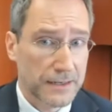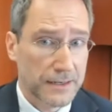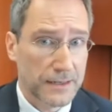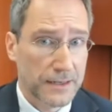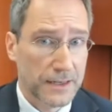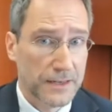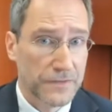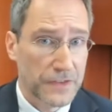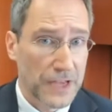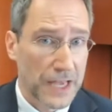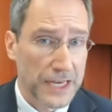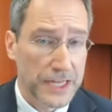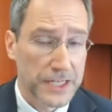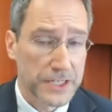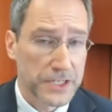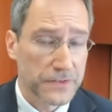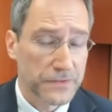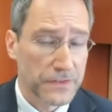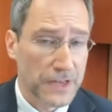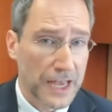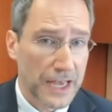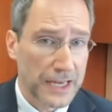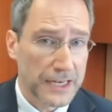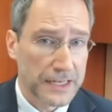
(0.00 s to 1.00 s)
advantage
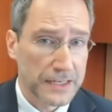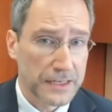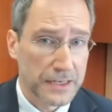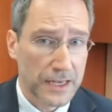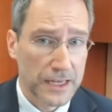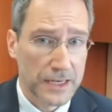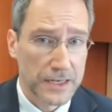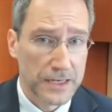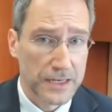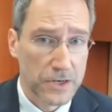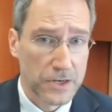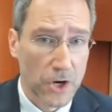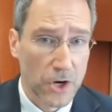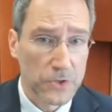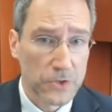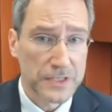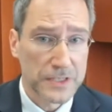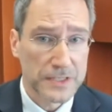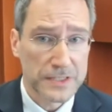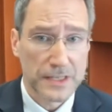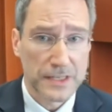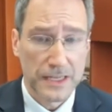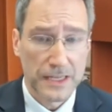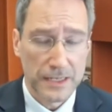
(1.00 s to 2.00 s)
of that and
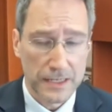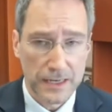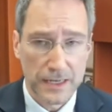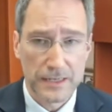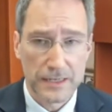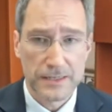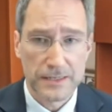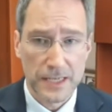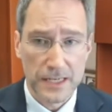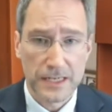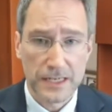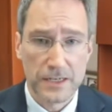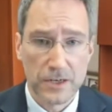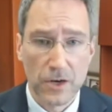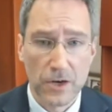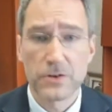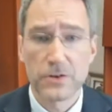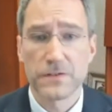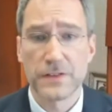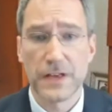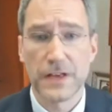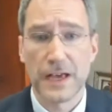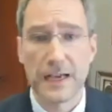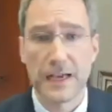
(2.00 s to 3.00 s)
notice and take note
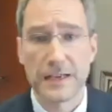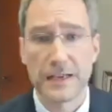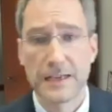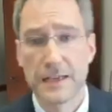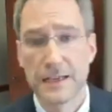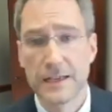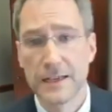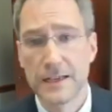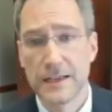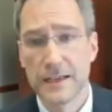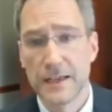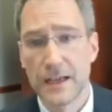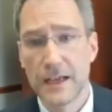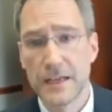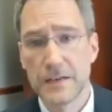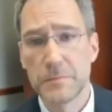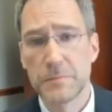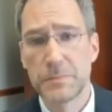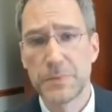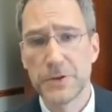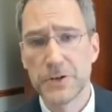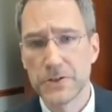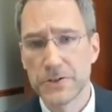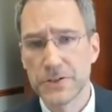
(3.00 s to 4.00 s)
of that
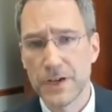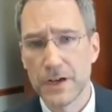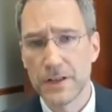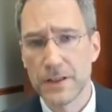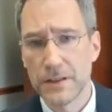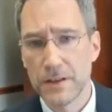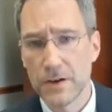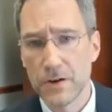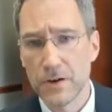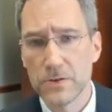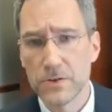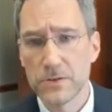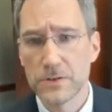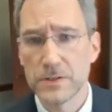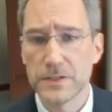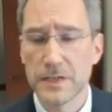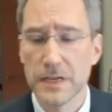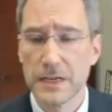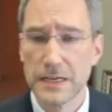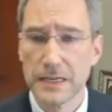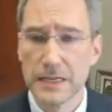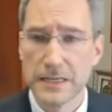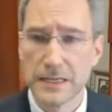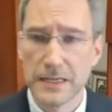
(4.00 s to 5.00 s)
and build on those
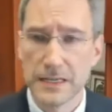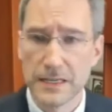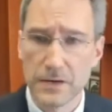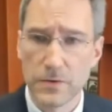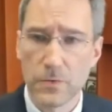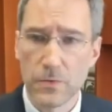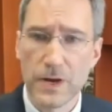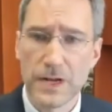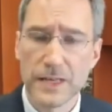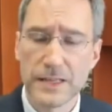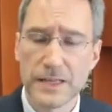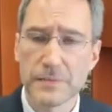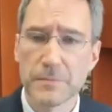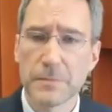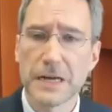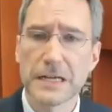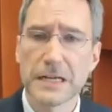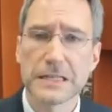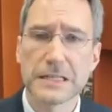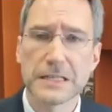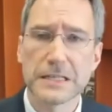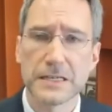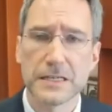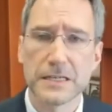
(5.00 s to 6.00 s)
in a way that
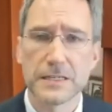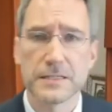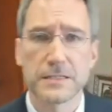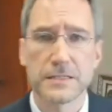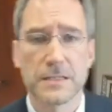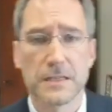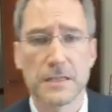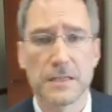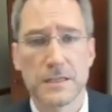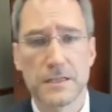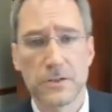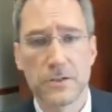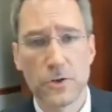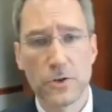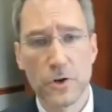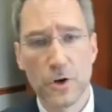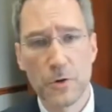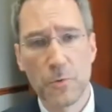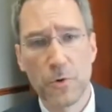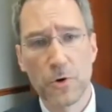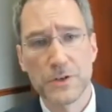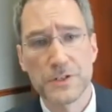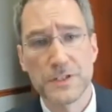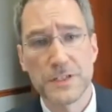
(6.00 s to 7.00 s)
might lead us to
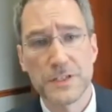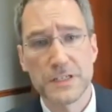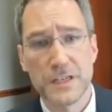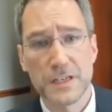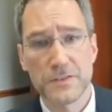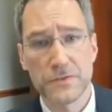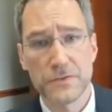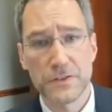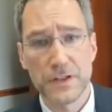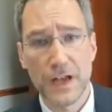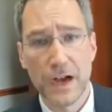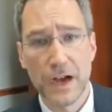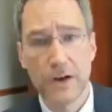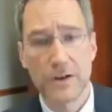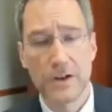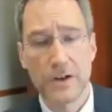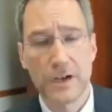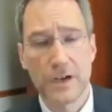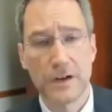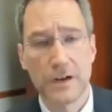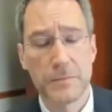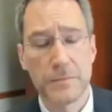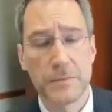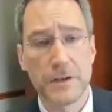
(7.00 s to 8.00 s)
a more successful
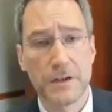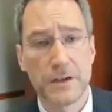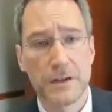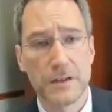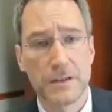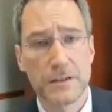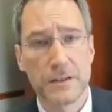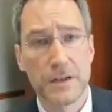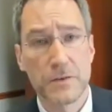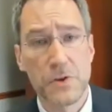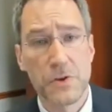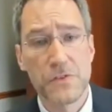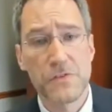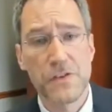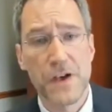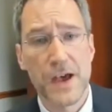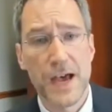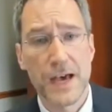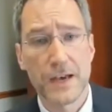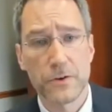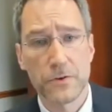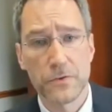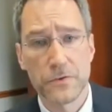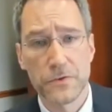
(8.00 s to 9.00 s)
outcome than we've
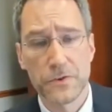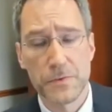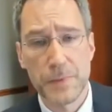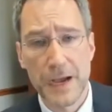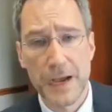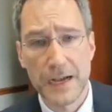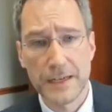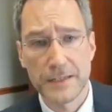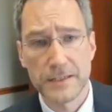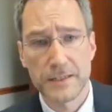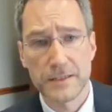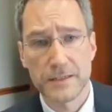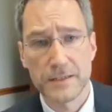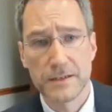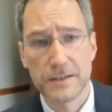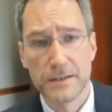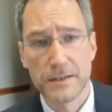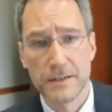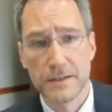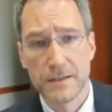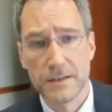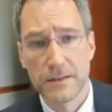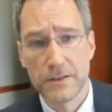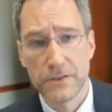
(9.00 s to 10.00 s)
had over the past
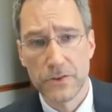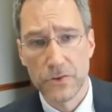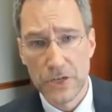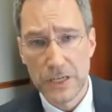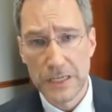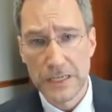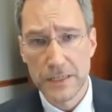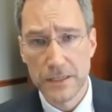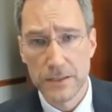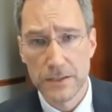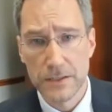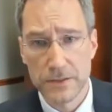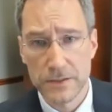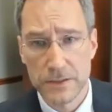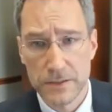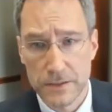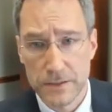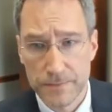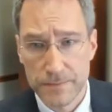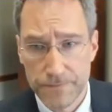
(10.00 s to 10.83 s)
30 years.